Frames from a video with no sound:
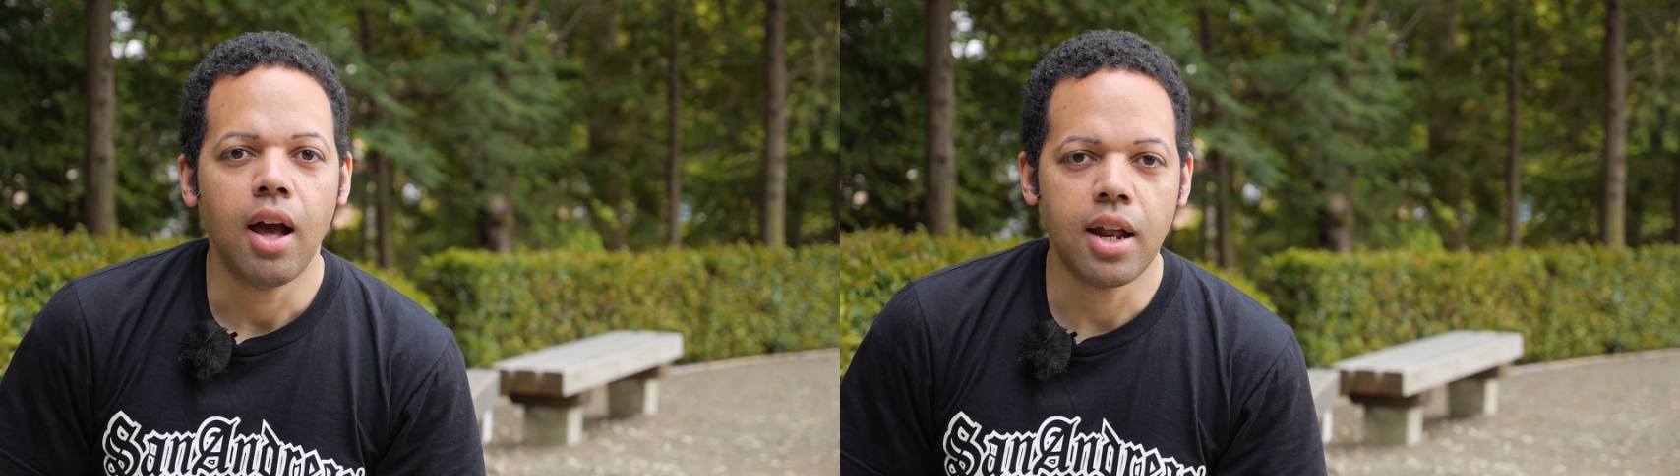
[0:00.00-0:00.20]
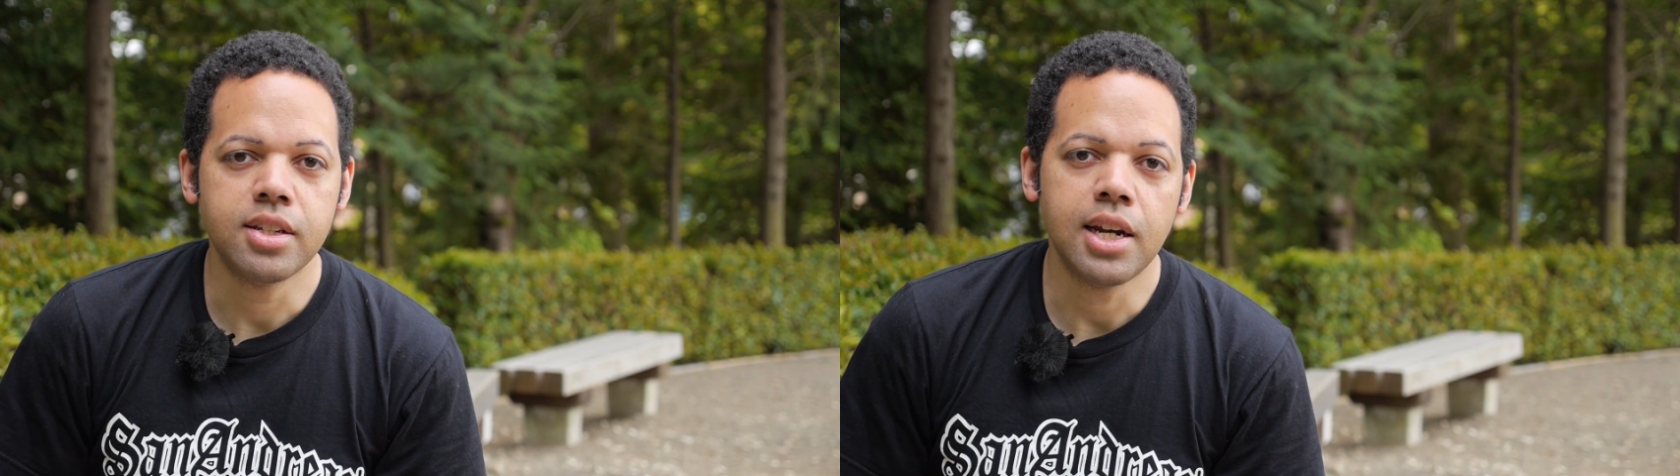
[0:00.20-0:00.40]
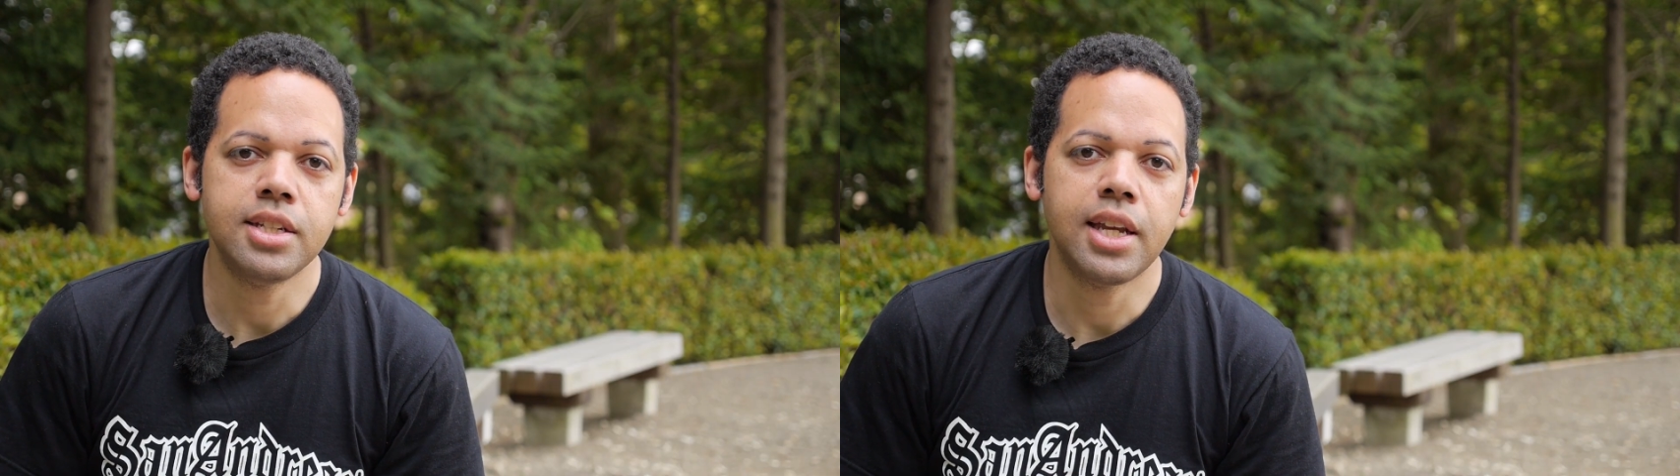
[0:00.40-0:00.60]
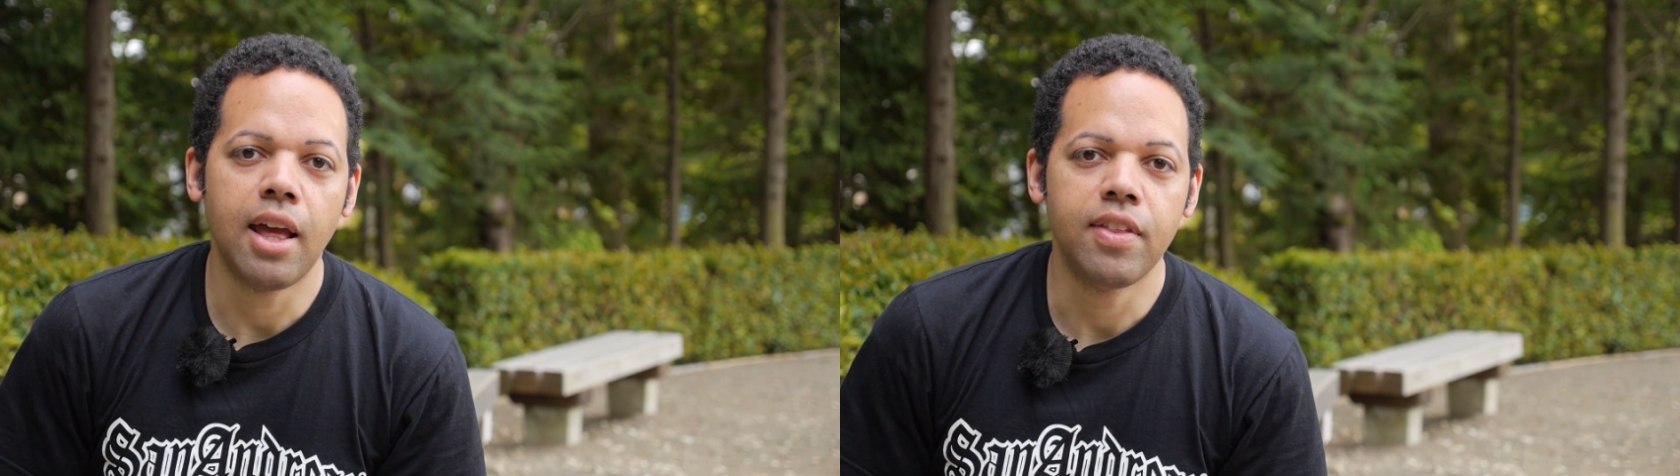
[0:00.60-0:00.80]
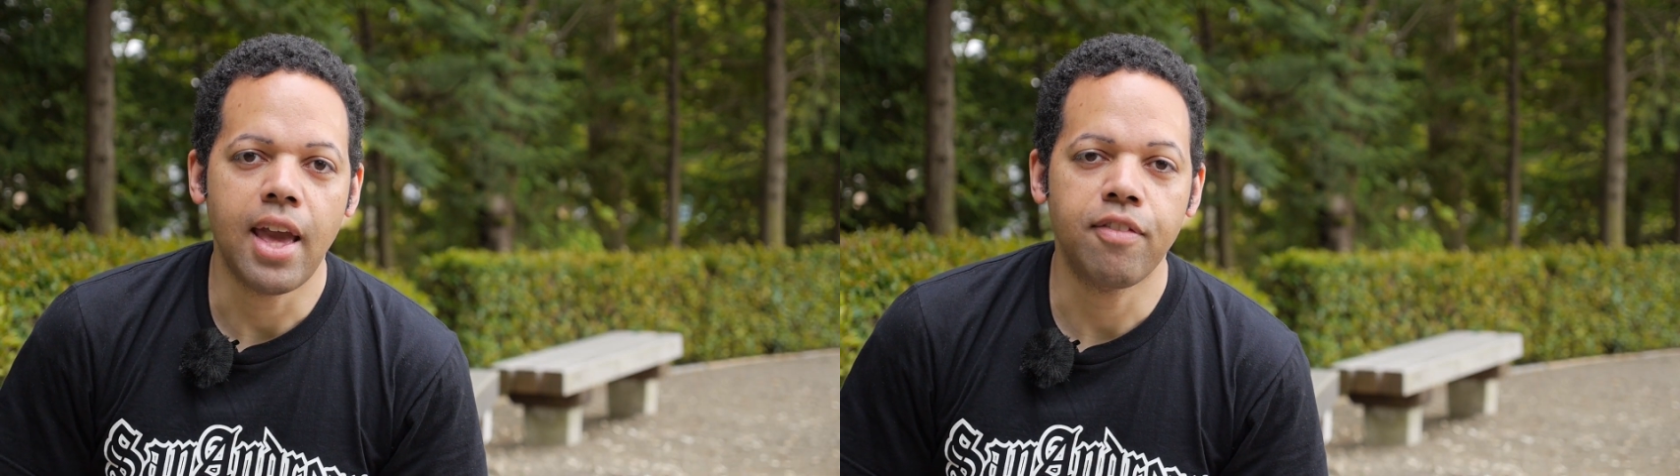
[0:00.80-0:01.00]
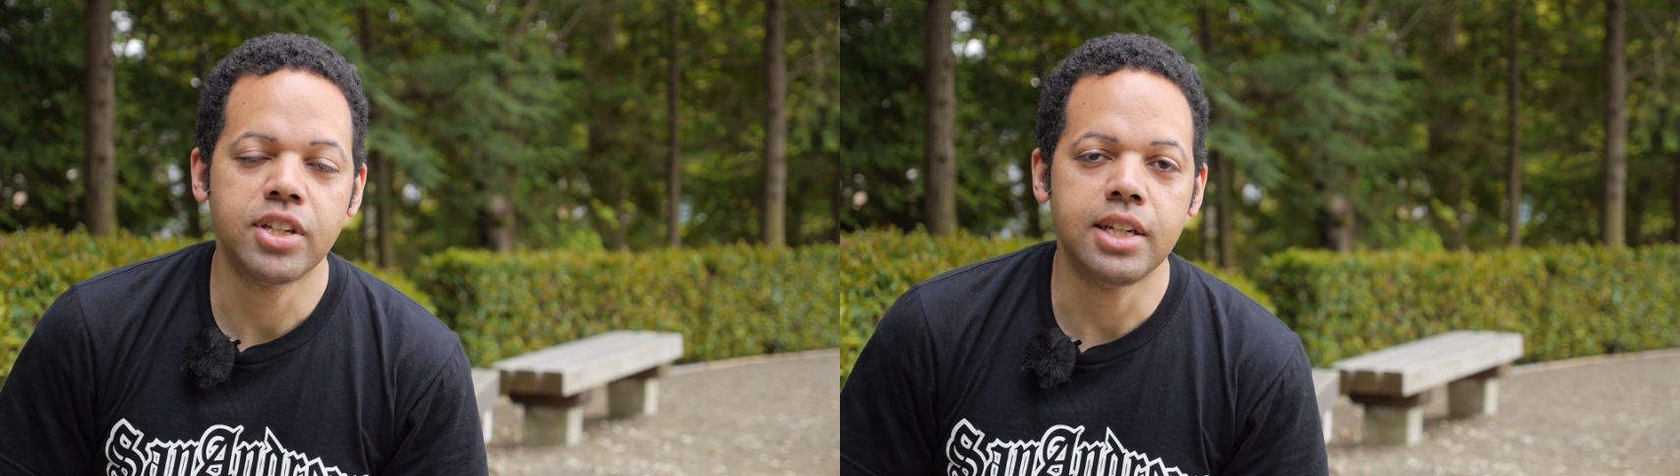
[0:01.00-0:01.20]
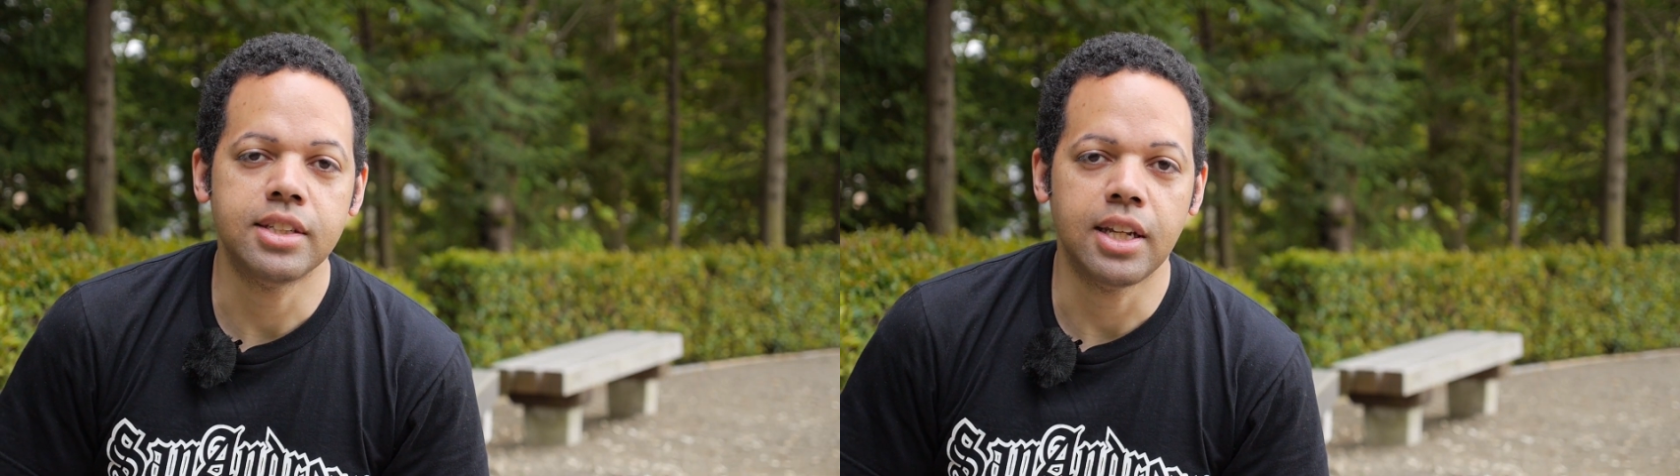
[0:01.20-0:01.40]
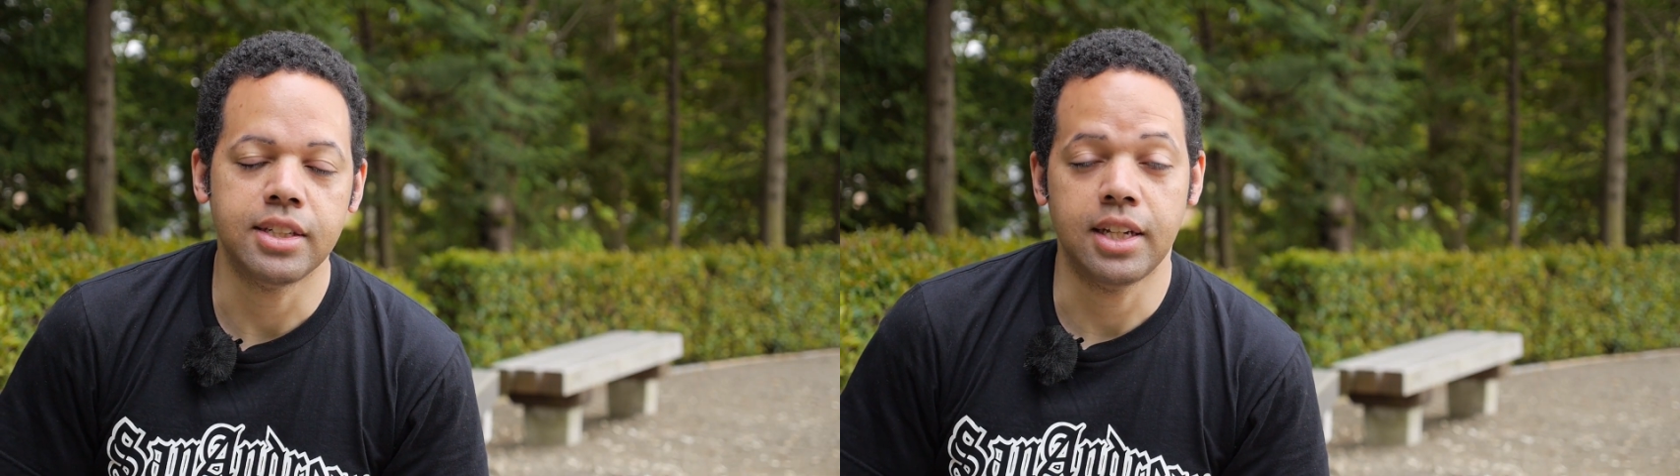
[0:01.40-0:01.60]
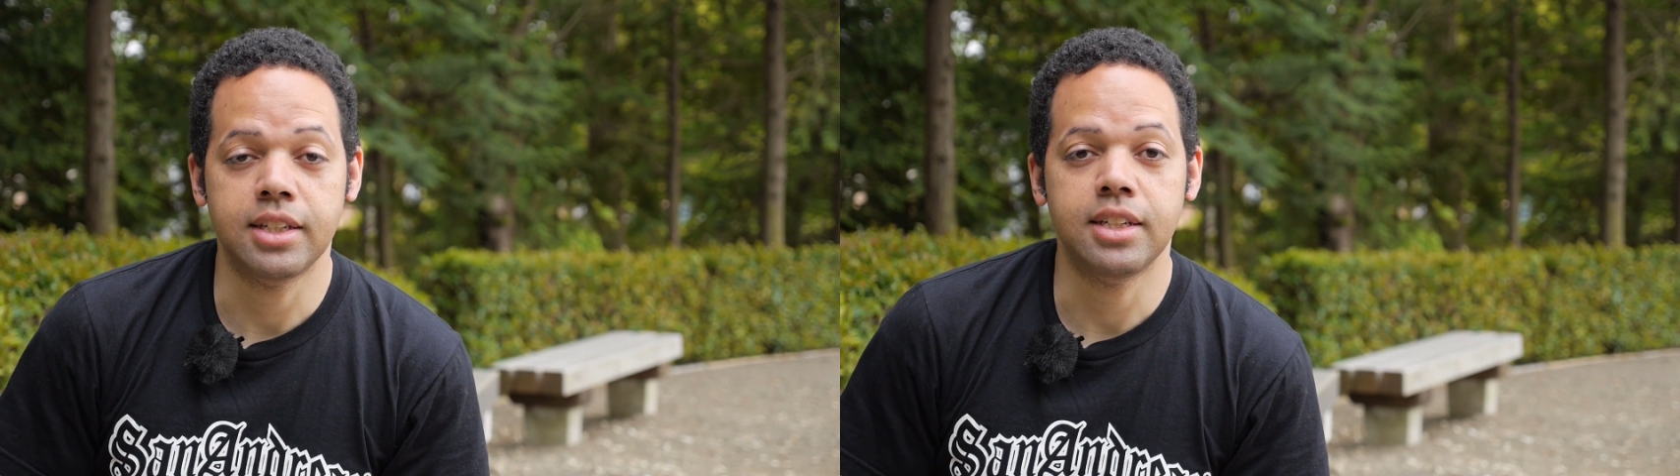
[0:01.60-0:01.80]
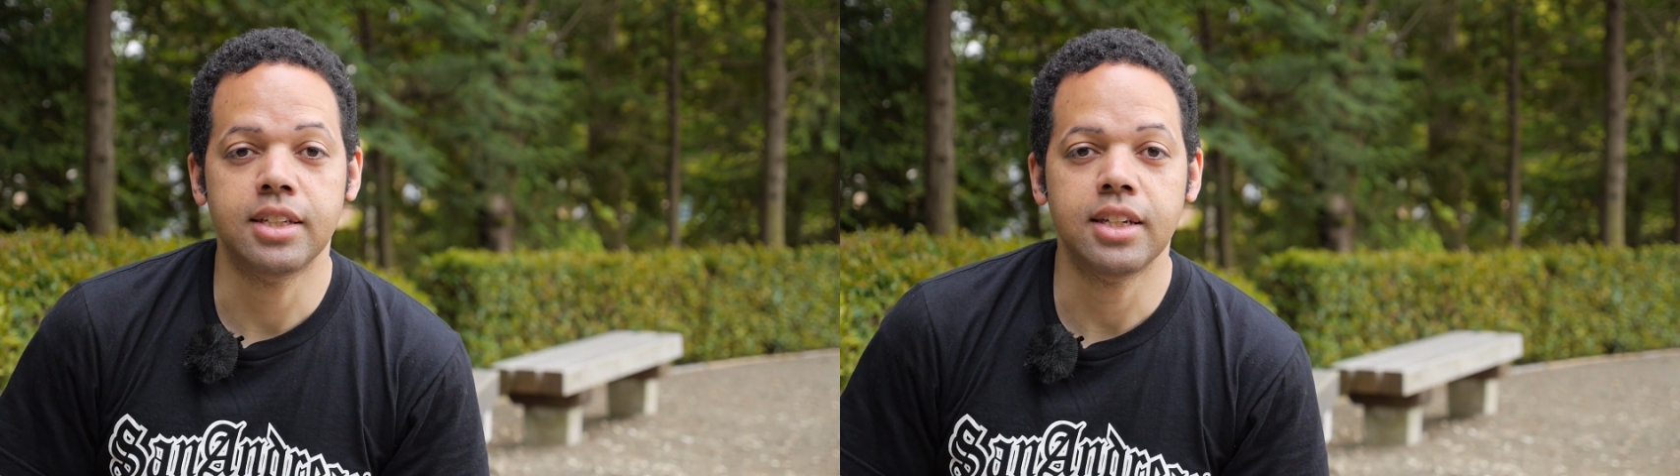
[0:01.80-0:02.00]
I decided to get the
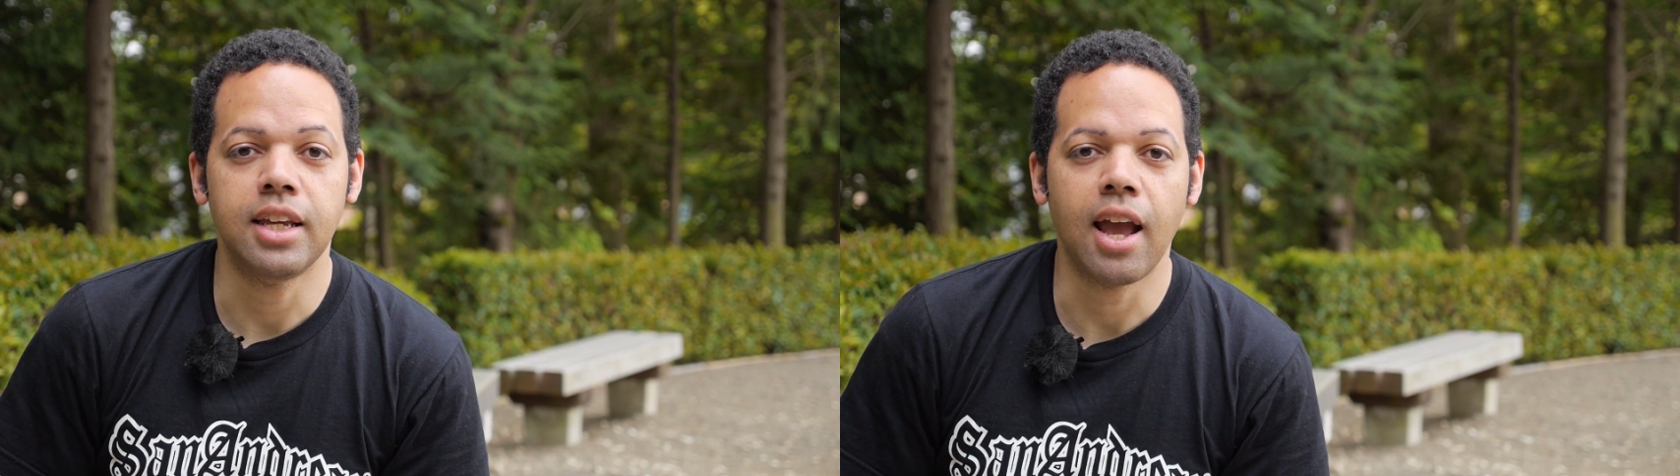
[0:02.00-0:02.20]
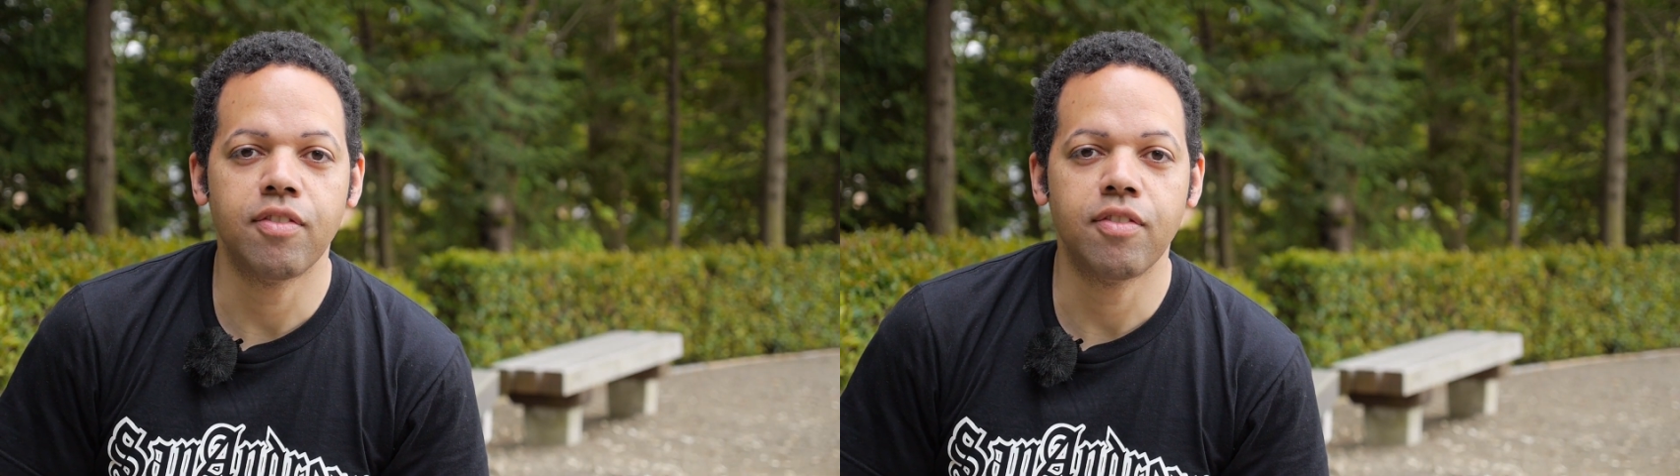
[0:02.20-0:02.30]
FC660C